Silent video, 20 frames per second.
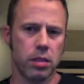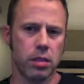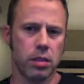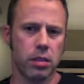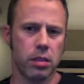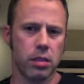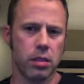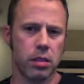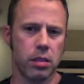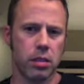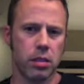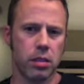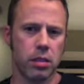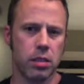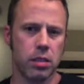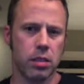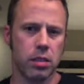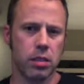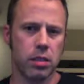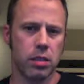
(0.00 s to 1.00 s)

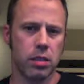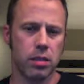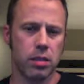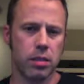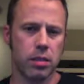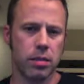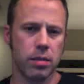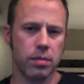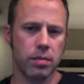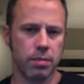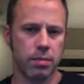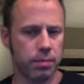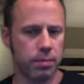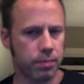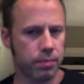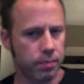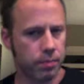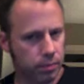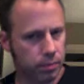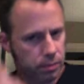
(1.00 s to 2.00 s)

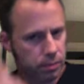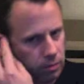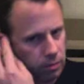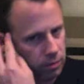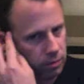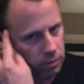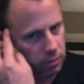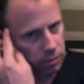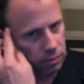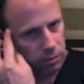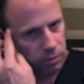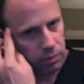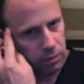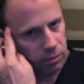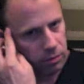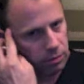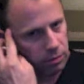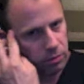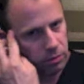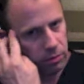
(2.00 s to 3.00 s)

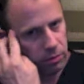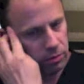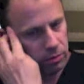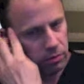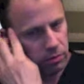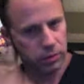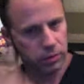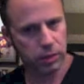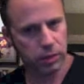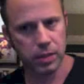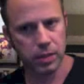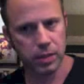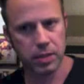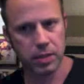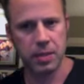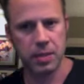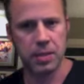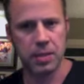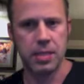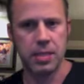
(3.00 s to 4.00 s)

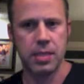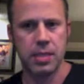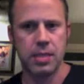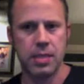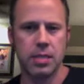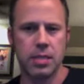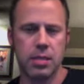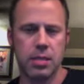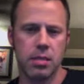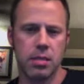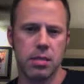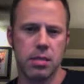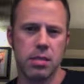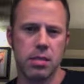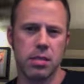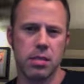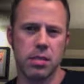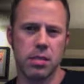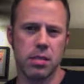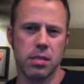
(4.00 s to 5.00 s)

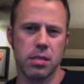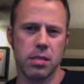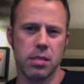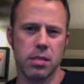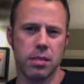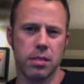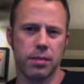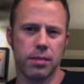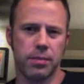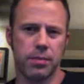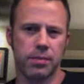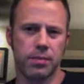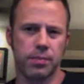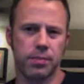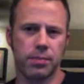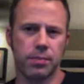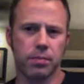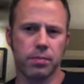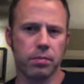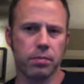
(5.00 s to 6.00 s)

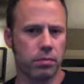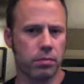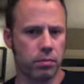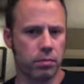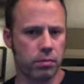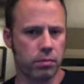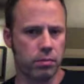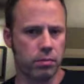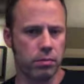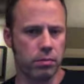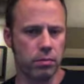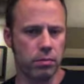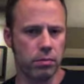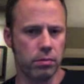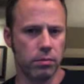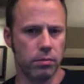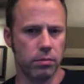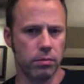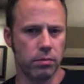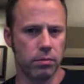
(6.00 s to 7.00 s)

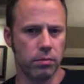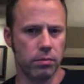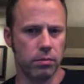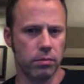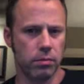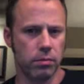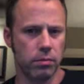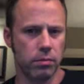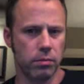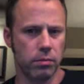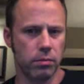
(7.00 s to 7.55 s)
No words are spoken by the person on screen.